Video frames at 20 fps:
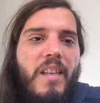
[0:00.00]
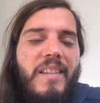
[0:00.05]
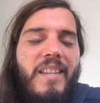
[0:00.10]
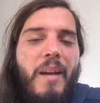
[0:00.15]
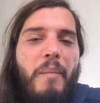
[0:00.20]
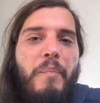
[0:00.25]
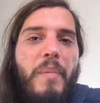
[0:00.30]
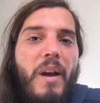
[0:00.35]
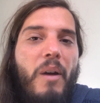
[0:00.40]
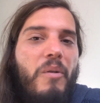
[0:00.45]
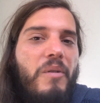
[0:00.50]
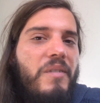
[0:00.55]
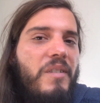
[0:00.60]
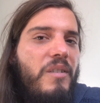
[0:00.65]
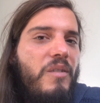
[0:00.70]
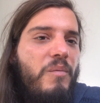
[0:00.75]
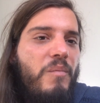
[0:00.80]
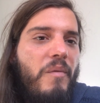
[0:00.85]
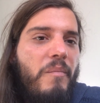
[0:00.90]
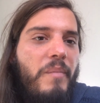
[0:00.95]
that powers the
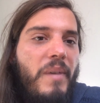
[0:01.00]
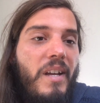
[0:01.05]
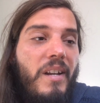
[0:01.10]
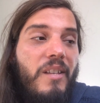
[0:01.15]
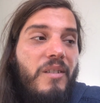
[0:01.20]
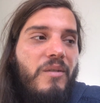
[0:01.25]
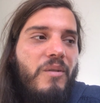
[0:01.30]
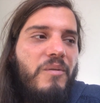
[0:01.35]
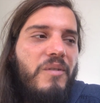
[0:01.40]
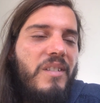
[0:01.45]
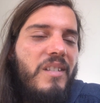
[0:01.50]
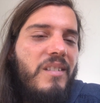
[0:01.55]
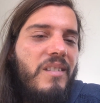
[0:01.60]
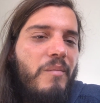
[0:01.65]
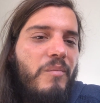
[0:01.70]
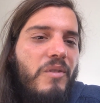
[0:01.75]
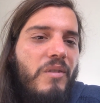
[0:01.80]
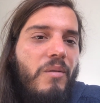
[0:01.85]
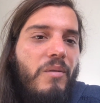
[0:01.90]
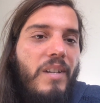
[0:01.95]
human body so
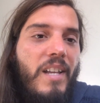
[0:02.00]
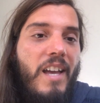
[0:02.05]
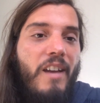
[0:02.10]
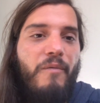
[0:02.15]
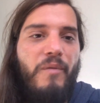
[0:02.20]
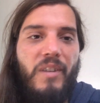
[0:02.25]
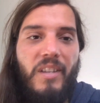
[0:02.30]
systems go live.